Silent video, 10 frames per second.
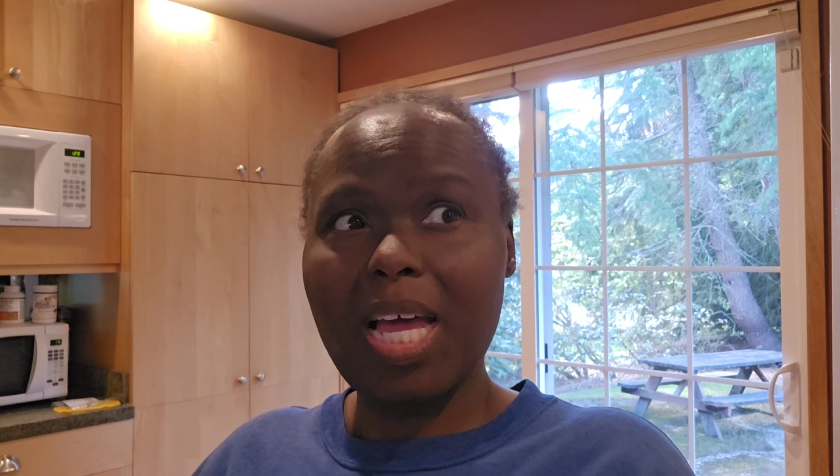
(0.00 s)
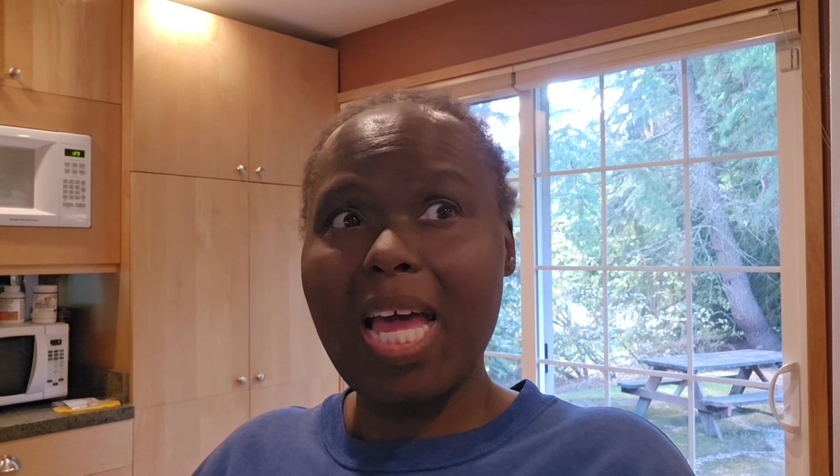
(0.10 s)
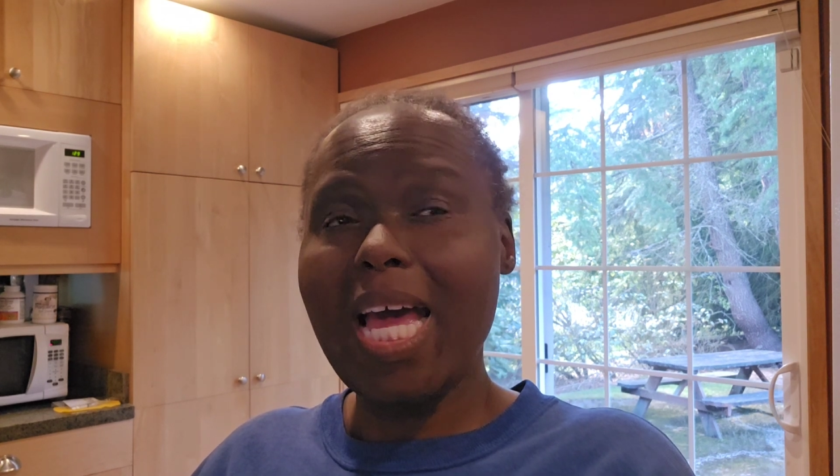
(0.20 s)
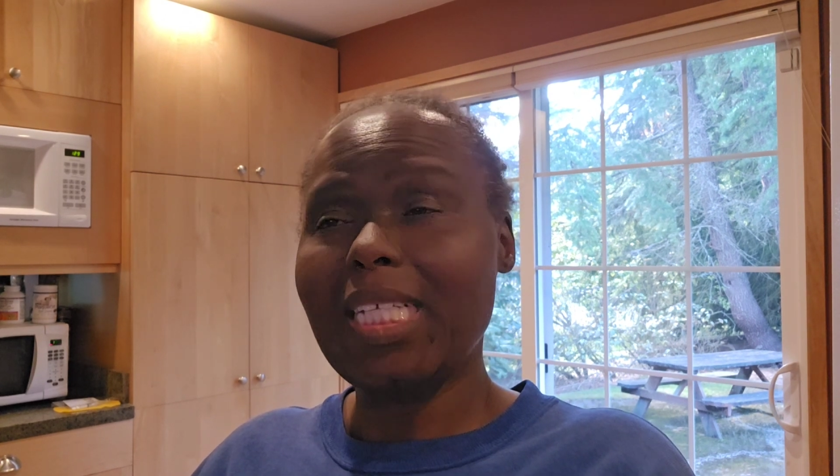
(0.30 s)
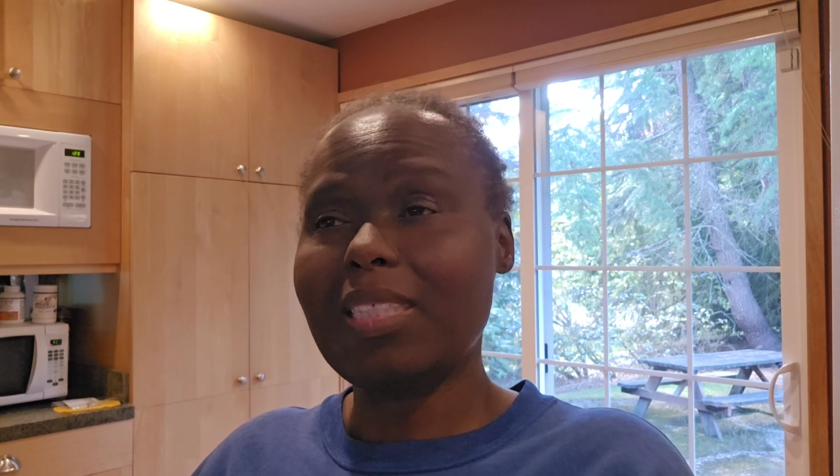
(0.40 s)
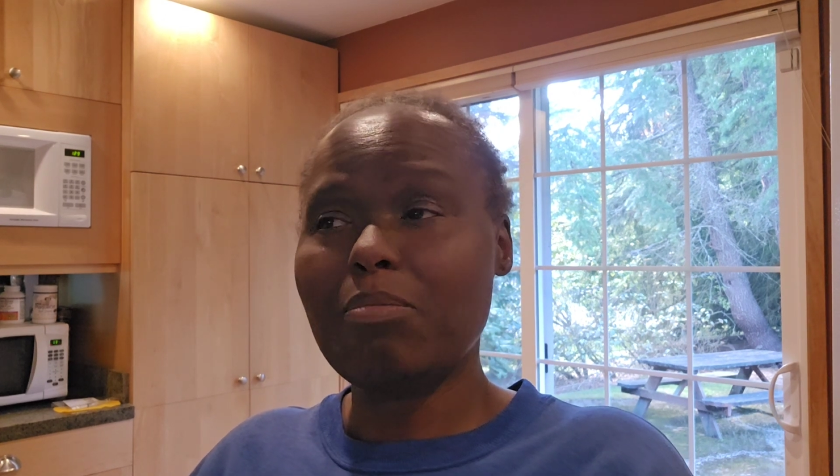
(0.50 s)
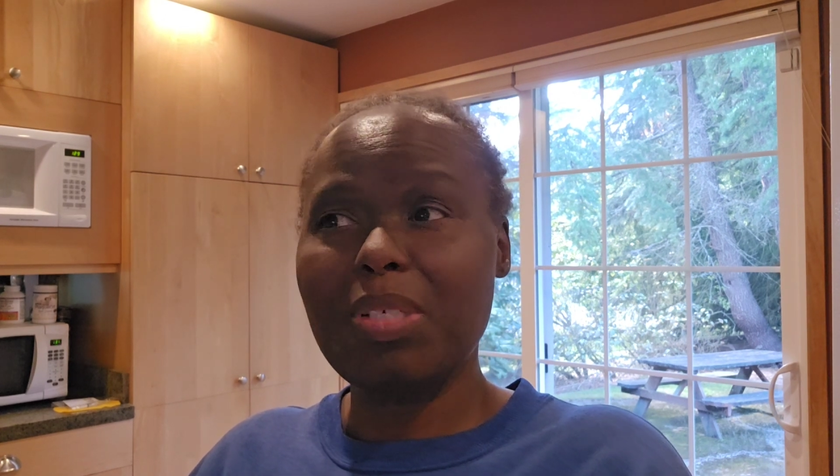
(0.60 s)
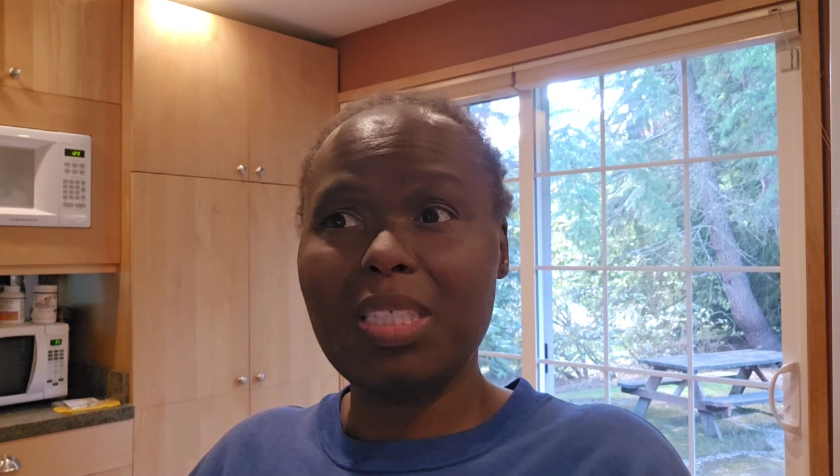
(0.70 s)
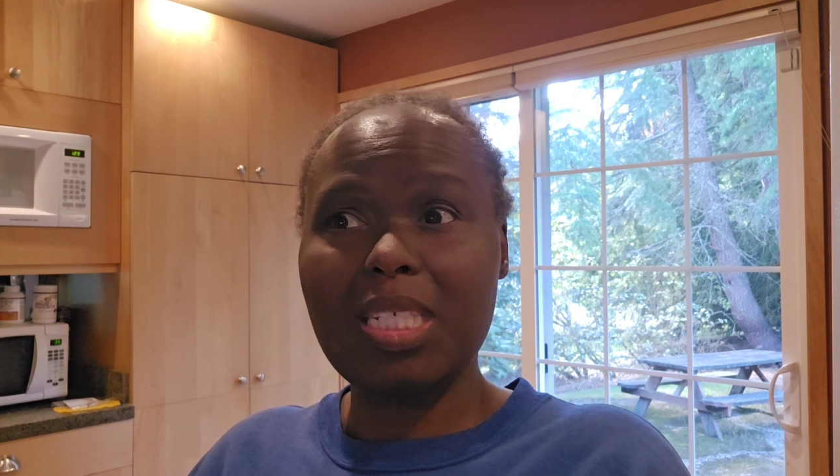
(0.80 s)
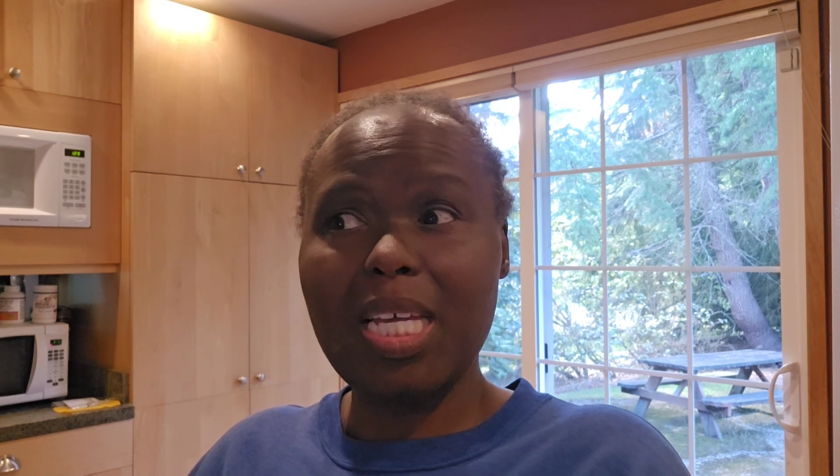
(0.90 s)
I had some
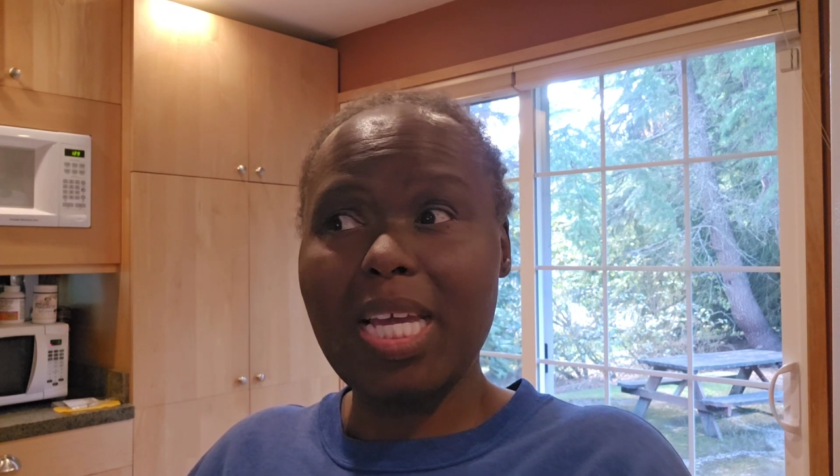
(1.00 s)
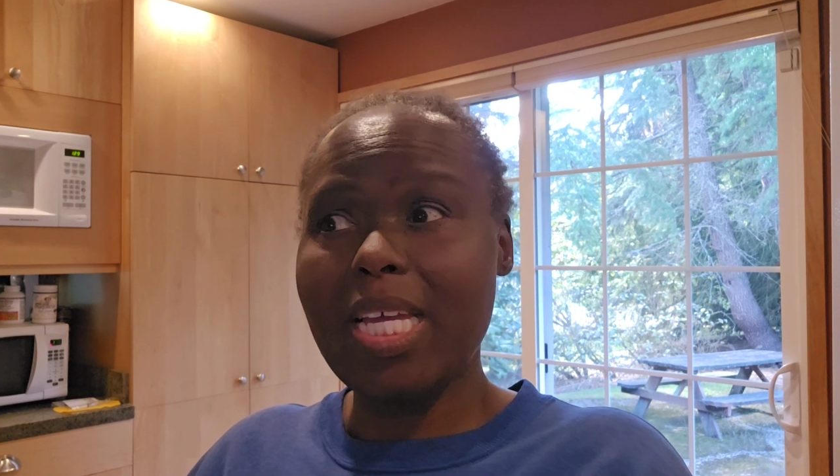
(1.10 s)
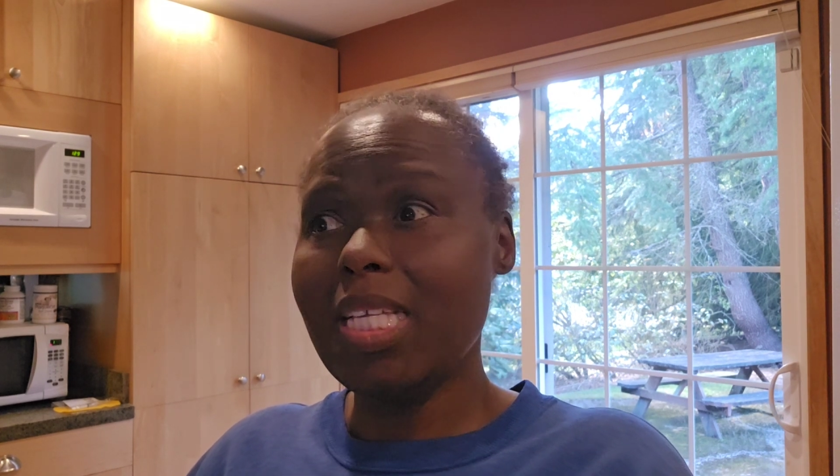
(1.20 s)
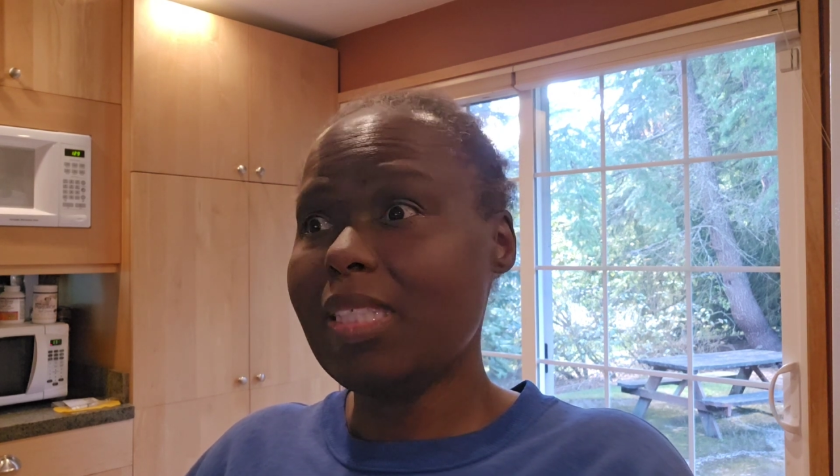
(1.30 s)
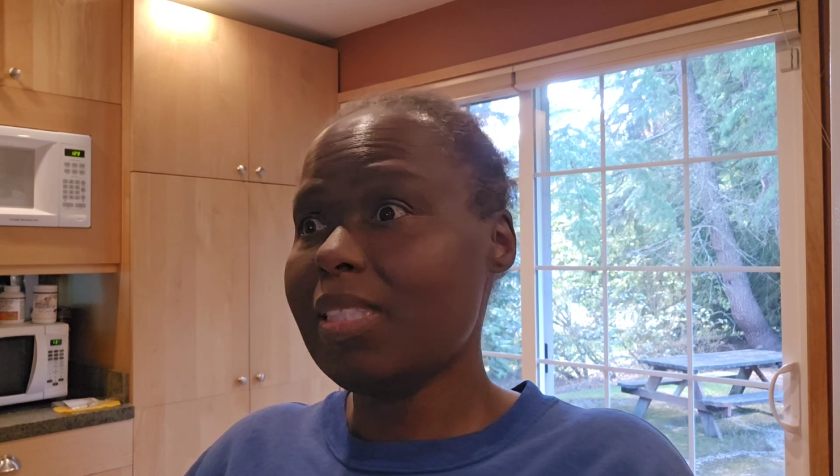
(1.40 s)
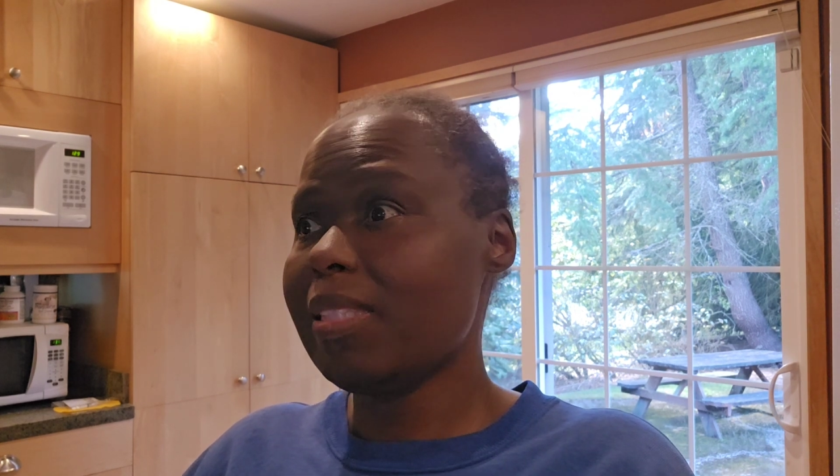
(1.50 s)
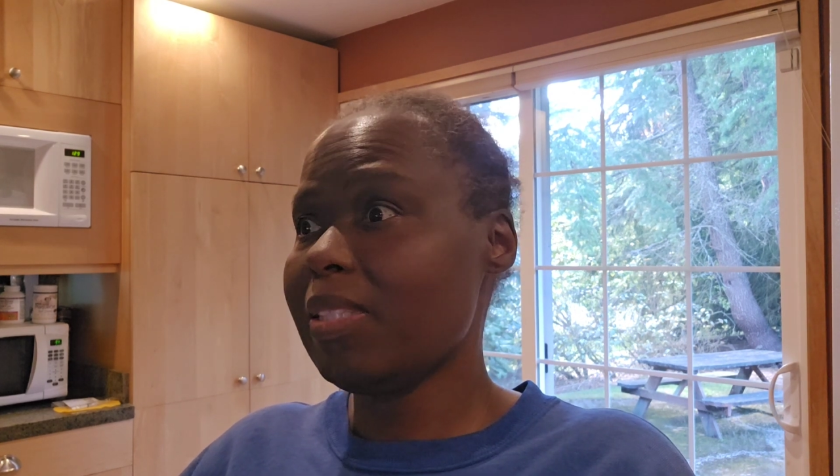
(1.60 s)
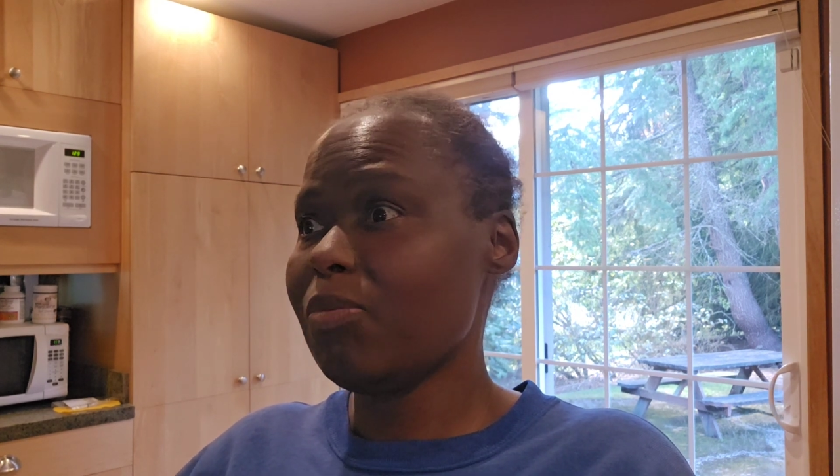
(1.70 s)
busy days.